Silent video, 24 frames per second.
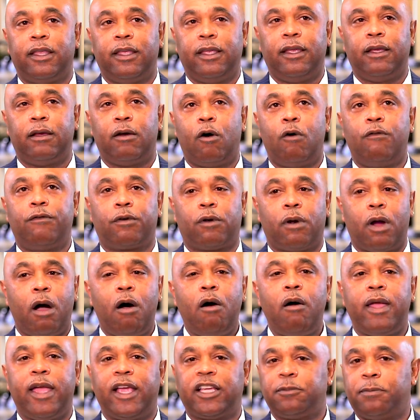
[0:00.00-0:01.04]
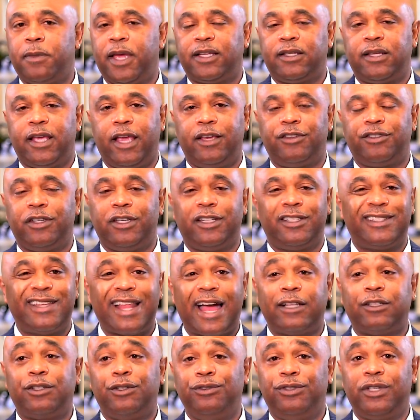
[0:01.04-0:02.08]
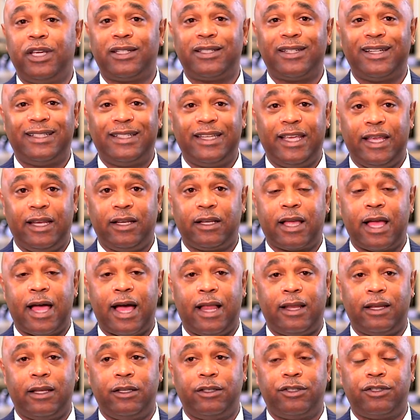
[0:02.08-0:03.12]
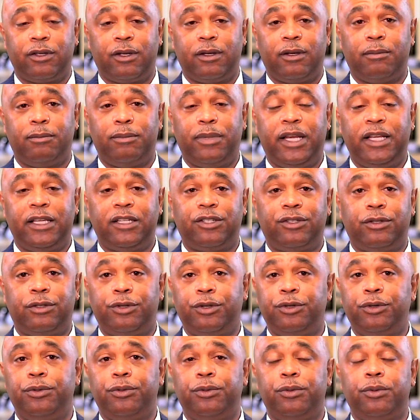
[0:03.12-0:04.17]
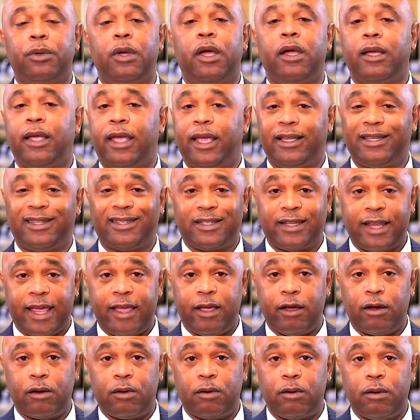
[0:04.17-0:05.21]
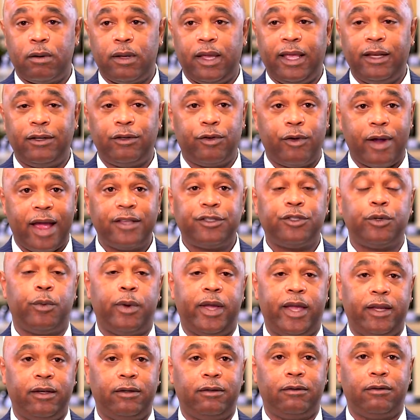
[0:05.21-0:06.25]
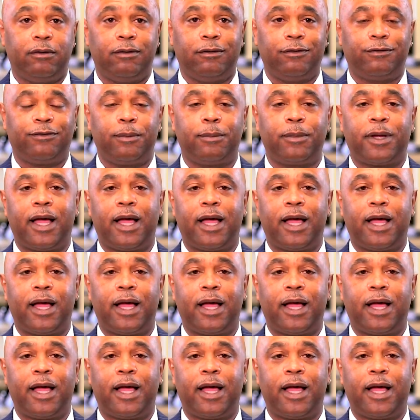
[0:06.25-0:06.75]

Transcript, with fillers: The overall expectation is not to just attend college, but is to excel and graduate from